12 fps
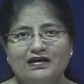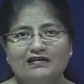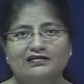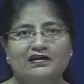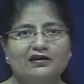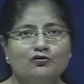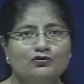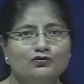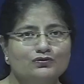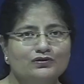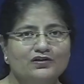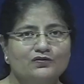They could do
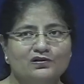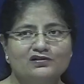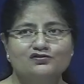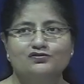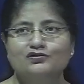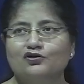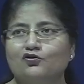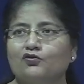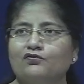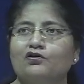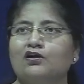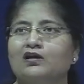their work. So the
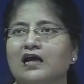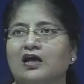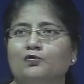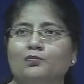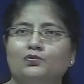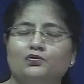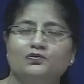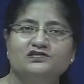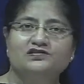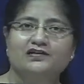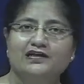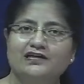overall output was
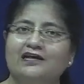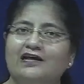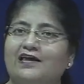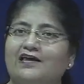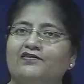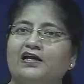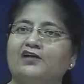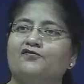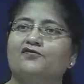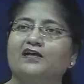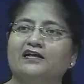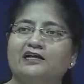great, and that
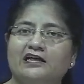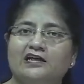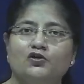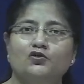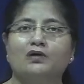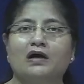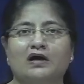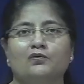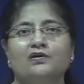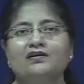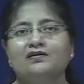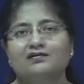fed into
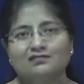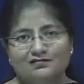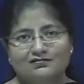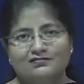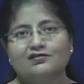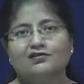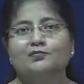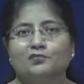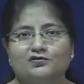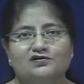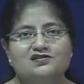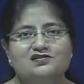our
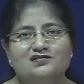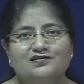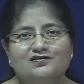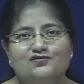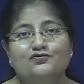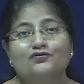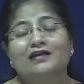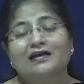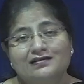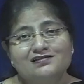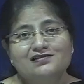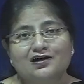reports. So that
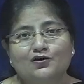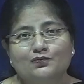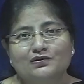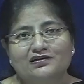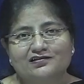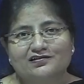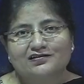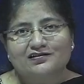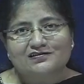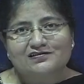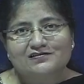is how we did things.